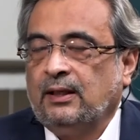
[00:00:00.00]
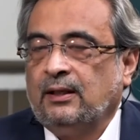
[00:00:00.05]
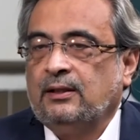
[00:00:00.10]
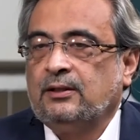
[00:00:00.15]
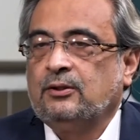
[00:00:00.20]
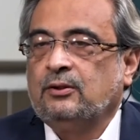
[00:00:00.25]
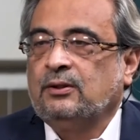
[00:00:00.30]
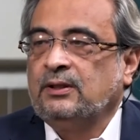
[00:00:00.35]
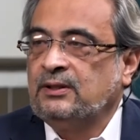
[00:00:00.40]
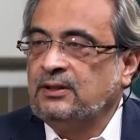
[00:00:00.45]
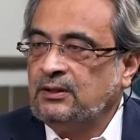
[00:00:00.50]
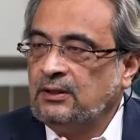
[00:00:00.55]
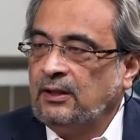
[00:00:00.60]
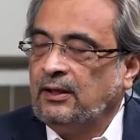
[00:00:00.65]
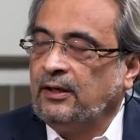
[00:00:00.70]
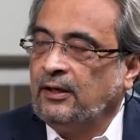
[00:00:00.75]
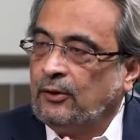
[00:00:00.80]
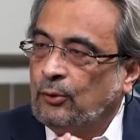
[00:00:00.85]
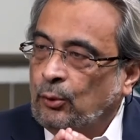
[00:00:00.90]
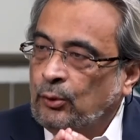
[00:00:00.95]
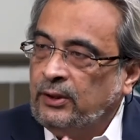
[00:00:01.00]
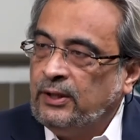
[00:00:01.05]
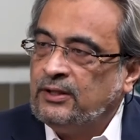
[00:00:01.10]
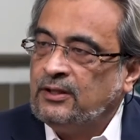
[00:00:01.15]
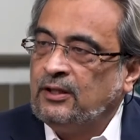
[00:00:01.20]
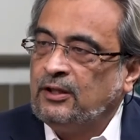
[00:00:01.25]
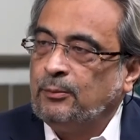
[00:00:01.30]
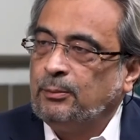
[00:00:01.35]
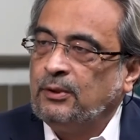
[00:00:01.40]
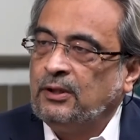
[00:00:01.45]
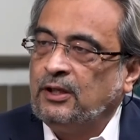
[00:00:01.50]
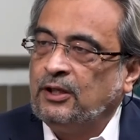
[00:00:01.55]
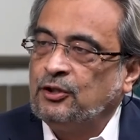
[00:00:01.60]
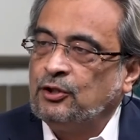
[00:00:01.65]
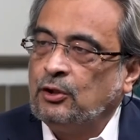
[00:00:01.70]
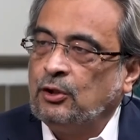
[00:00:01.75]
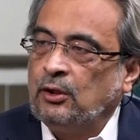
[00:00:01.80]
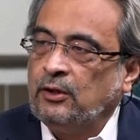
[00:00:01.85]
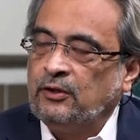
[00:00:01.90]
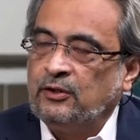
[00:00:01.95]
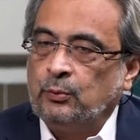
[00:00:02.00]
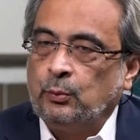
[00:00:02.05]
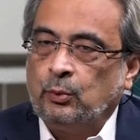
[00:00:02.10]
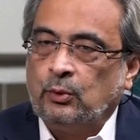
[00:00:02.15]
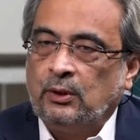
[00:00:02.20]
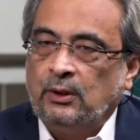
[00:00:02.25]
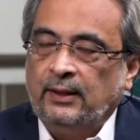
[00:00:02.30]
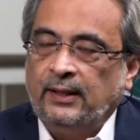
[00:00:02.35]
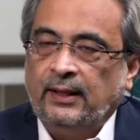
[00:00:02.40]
So this is an erroneous interpretation to this word.